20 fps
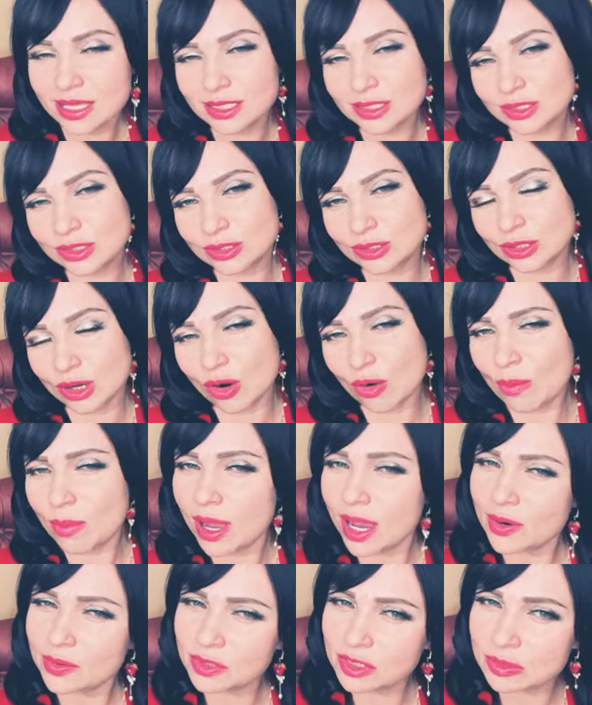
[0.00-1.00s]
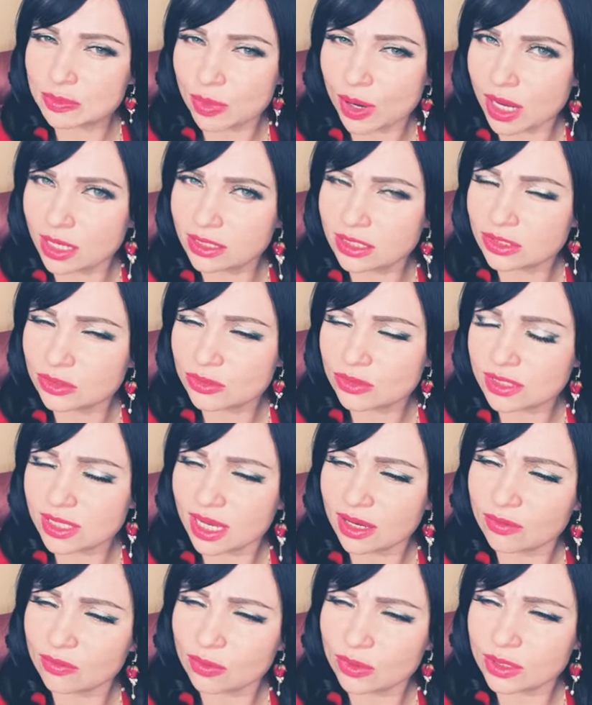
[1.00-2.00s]
so my response to
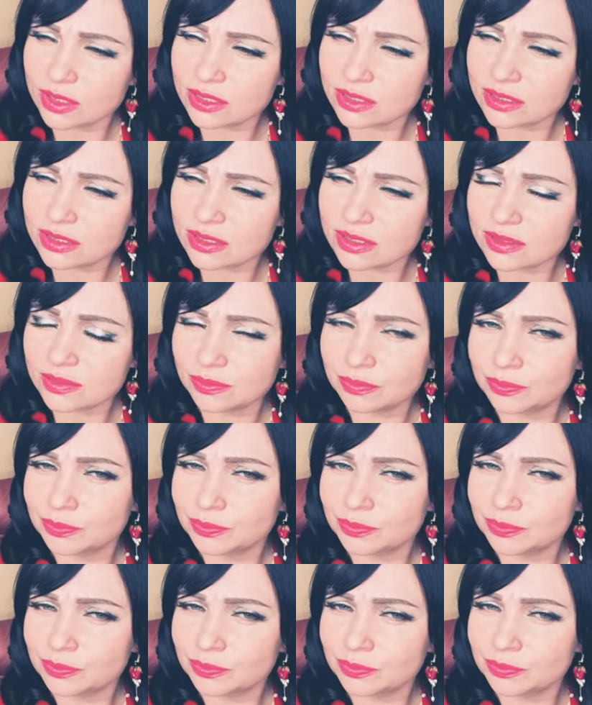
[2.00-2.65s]
that was